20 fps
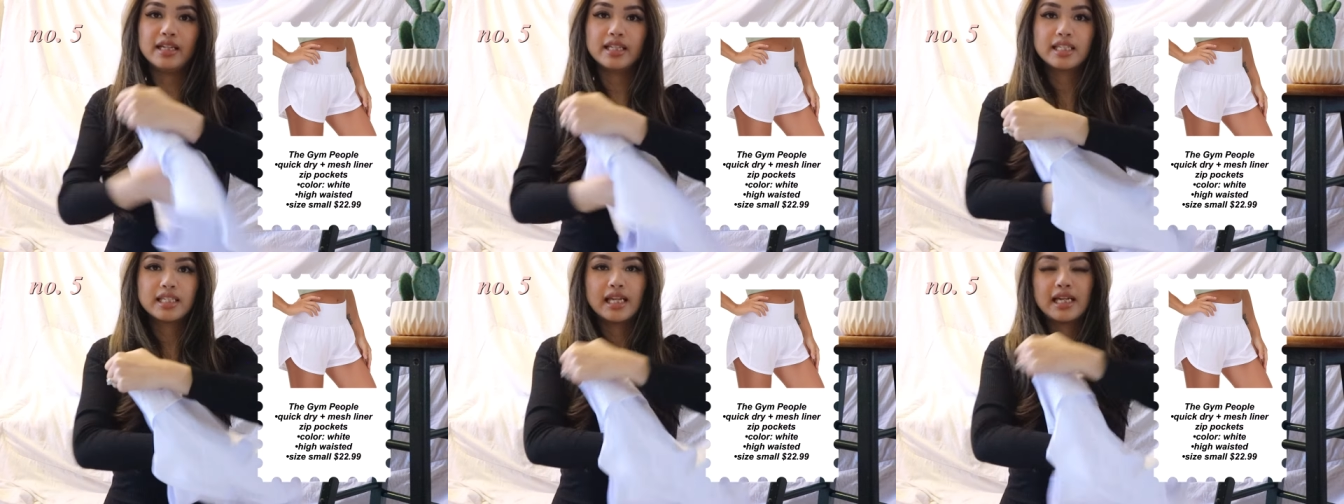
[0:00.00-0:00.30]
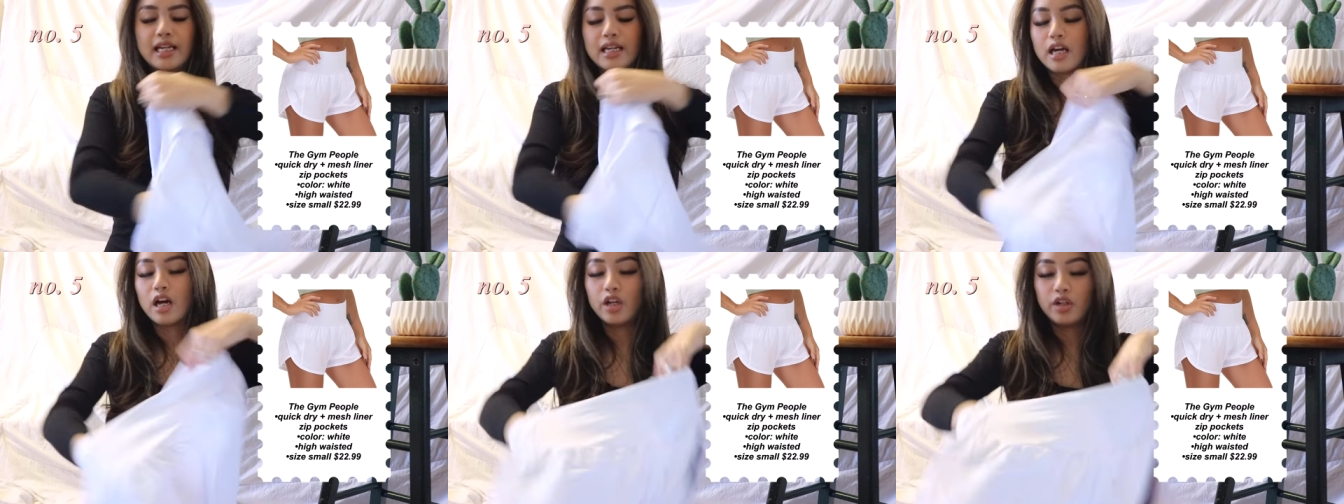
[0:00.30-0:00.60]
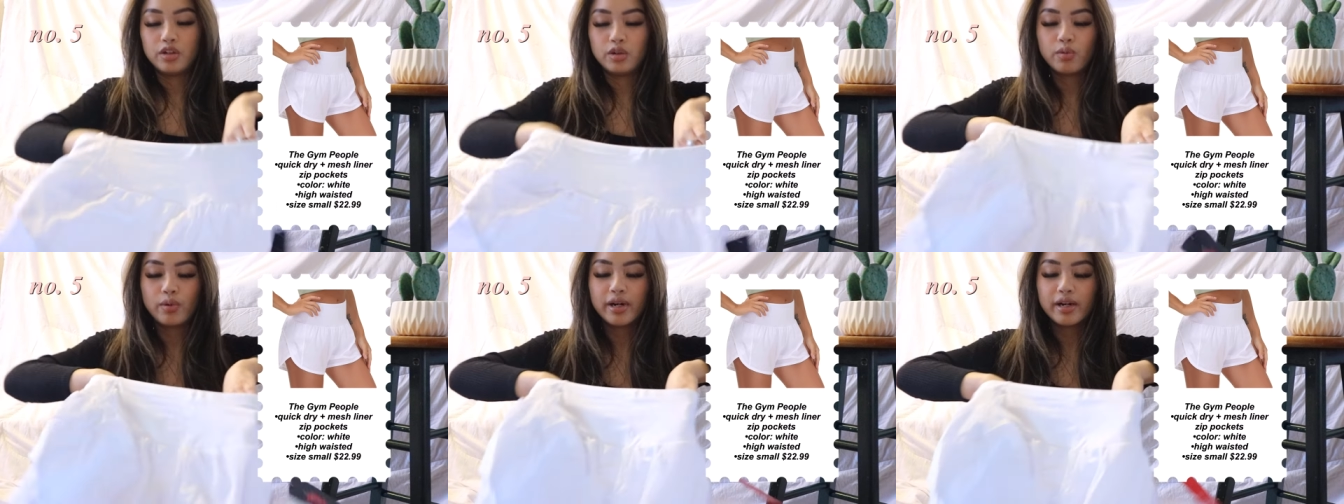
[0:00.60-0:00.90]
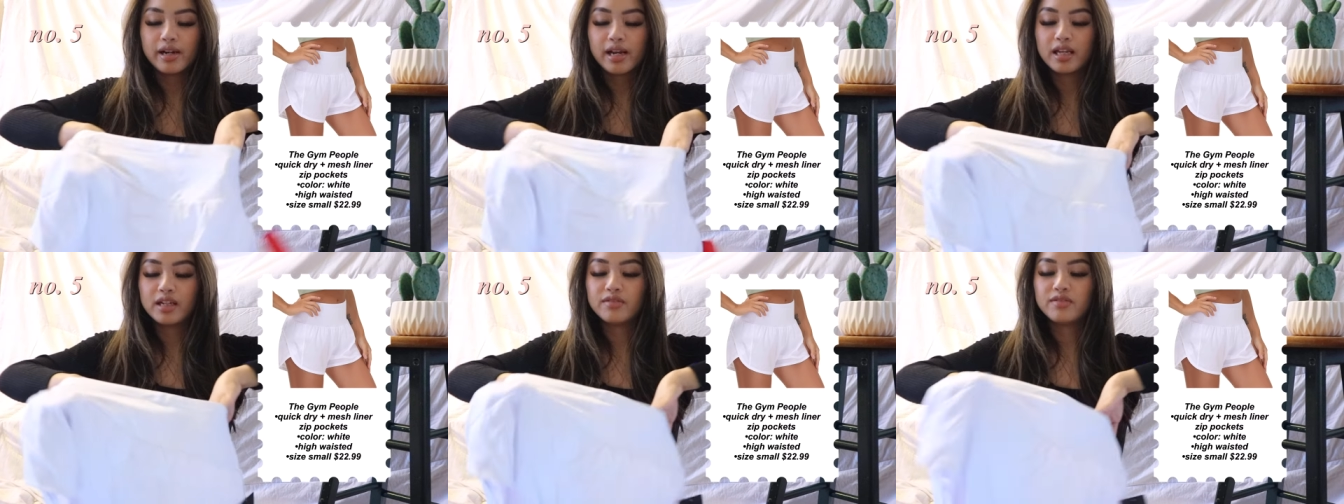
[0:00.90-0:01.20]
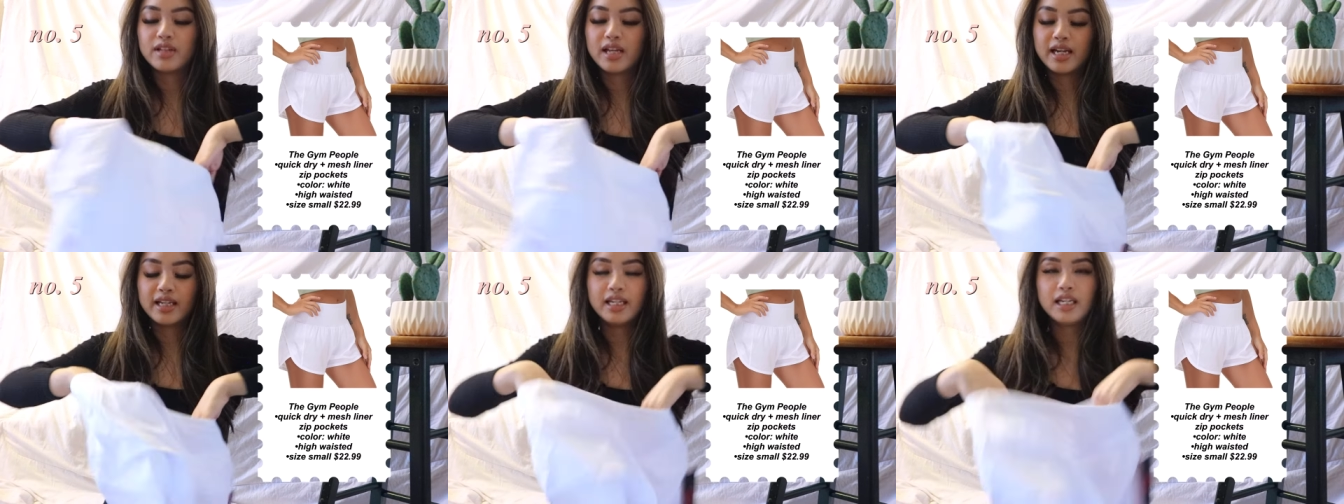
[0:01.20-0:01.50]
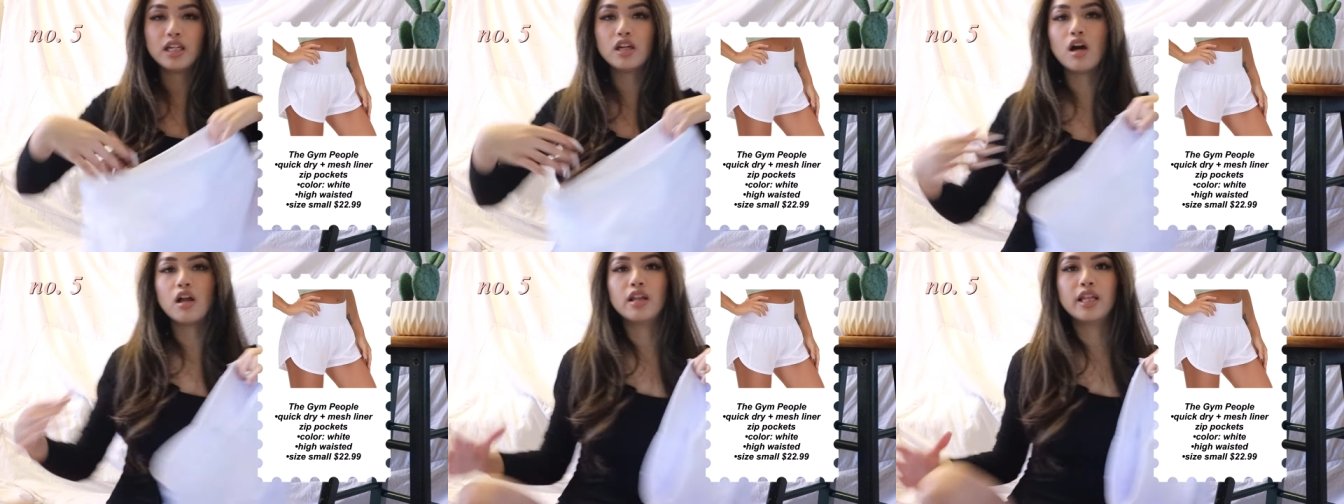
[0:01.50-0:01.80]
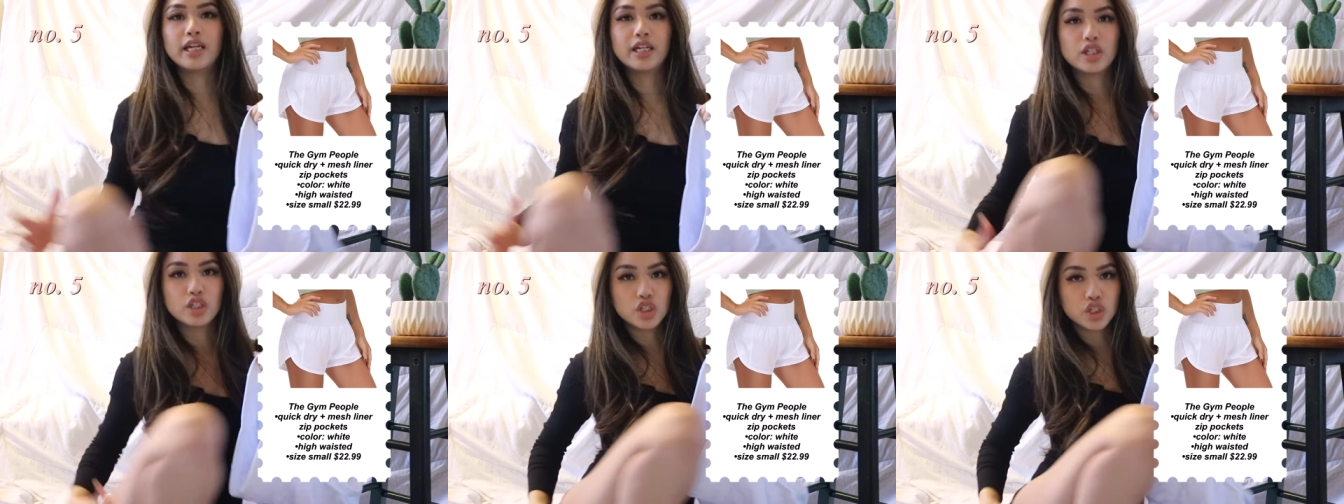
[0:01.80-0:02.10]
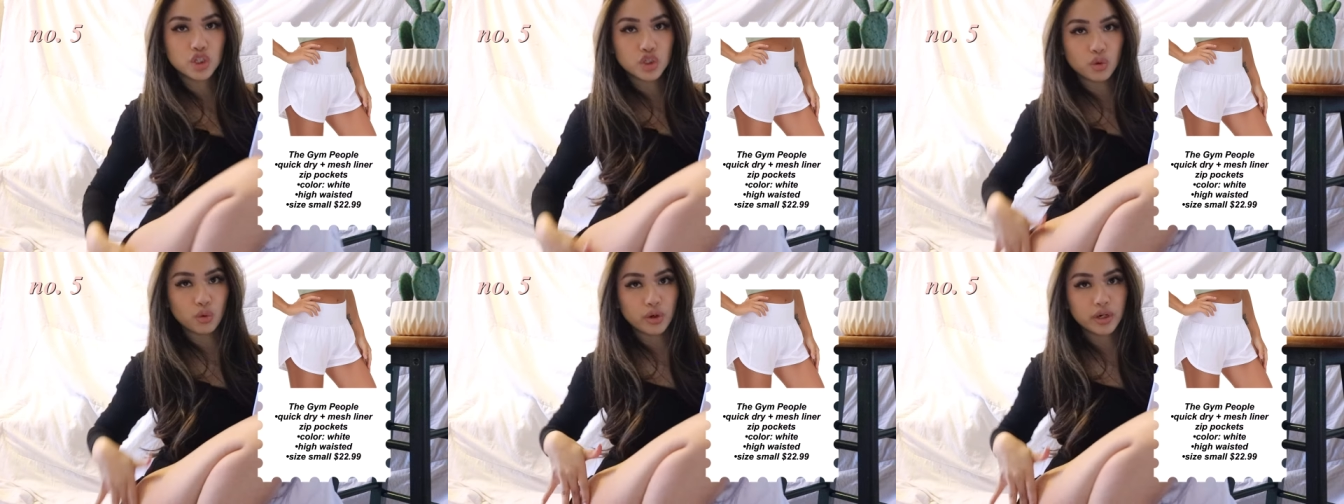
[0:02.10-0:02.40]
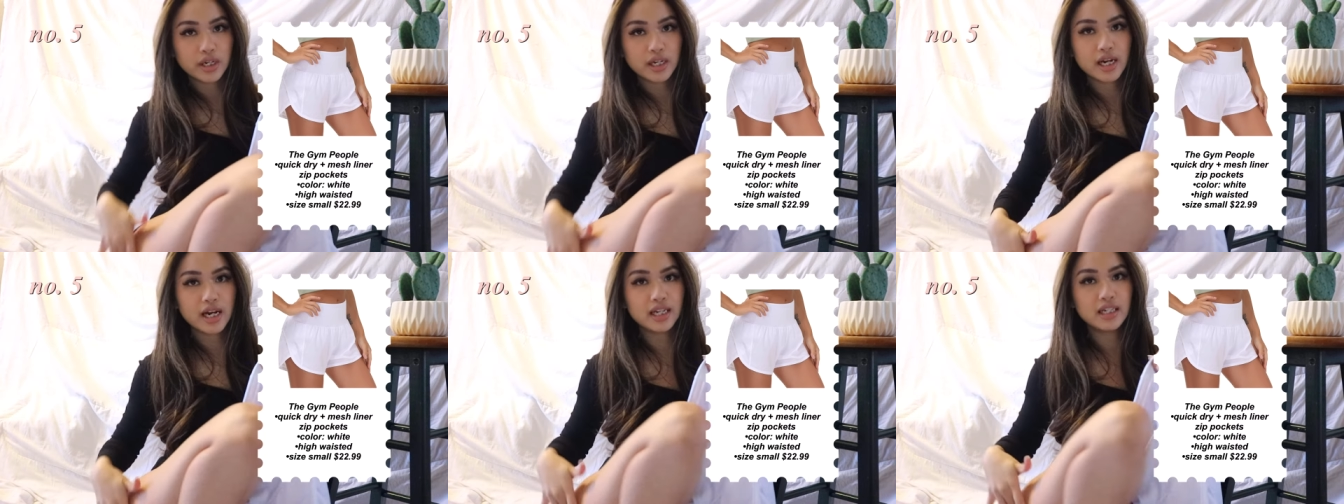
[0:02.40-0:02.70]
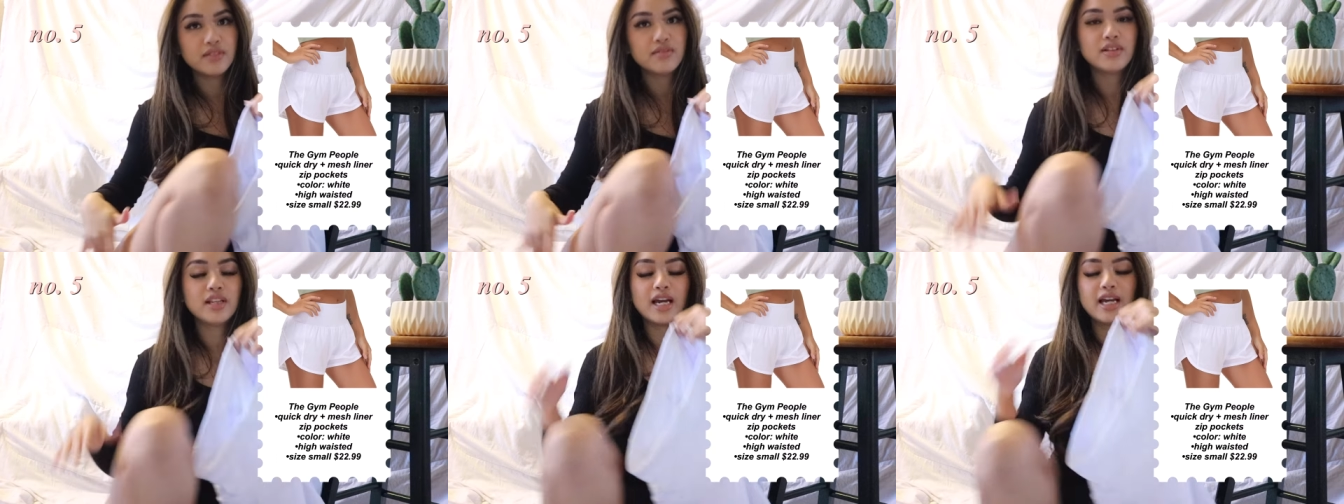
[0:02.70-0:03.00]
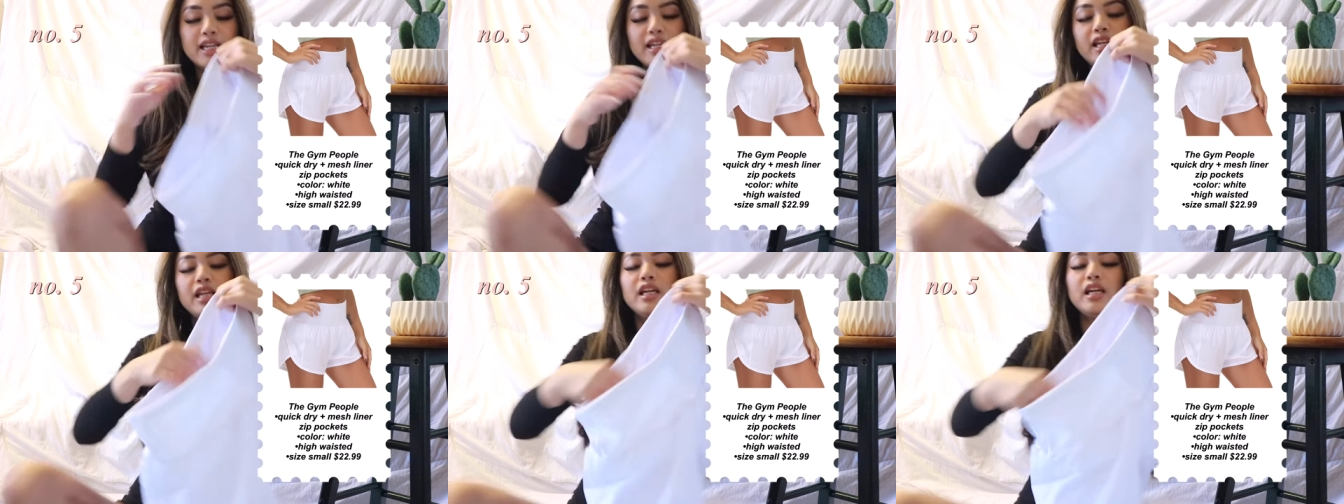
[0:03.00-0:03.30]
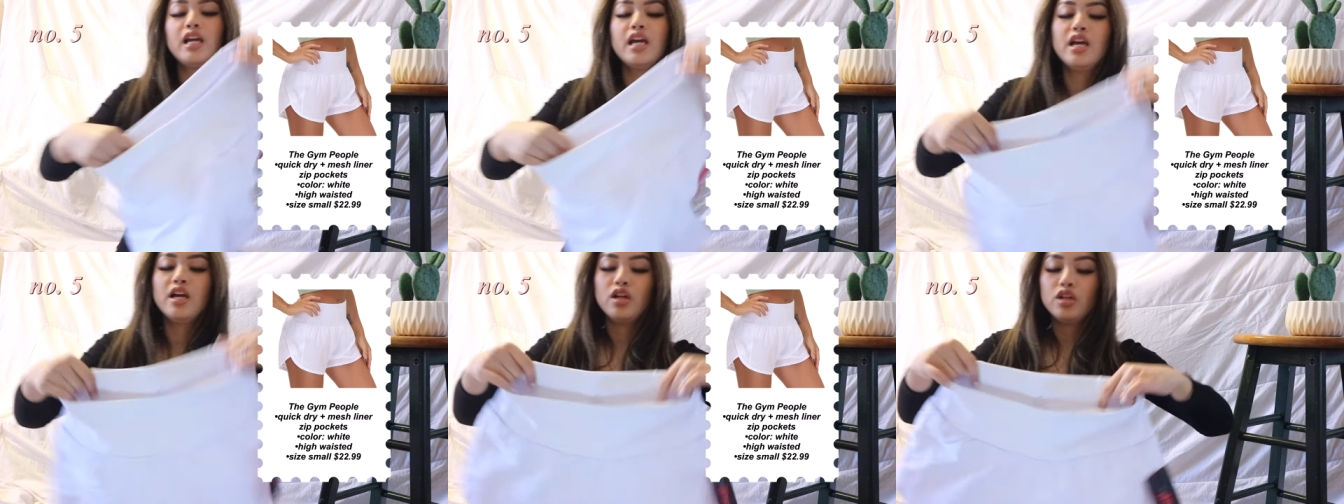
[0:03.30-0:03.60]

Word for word: It's like underwear kind of lining, not like a short kind of lining.